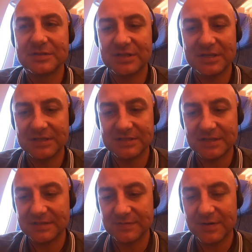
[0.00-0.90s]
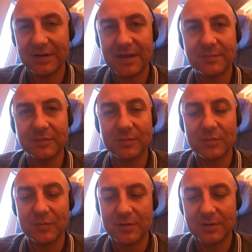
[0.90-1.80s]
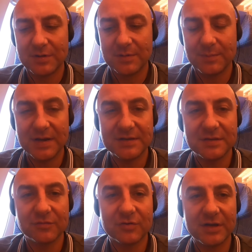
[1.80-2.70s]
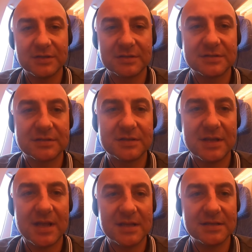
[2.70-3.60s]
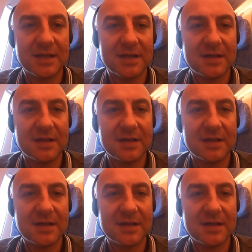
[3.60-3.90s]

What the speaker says: seats very comfortable, plenty of drinks, and